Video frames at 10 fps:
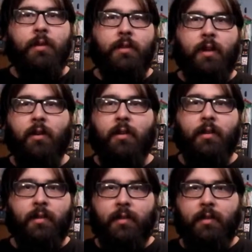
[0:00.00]
start
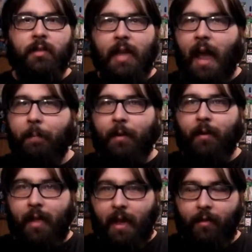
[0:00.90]

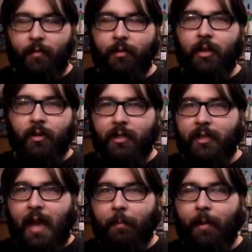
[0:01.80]
to
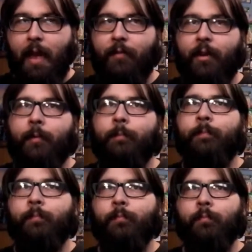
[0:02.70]
stop laughing,
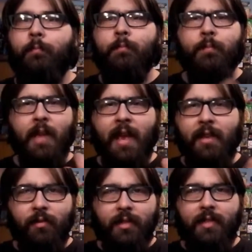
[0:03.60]

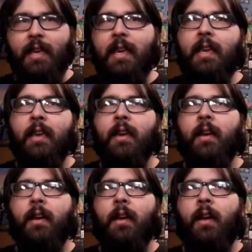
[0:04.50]
and you see
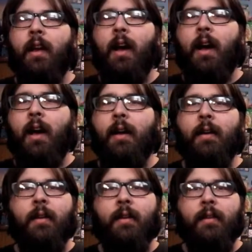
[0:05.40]

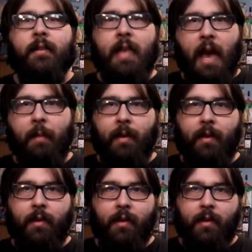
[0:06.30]

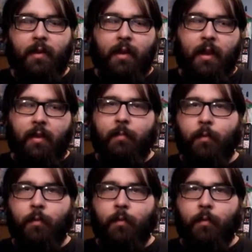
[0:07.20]
Tommy in the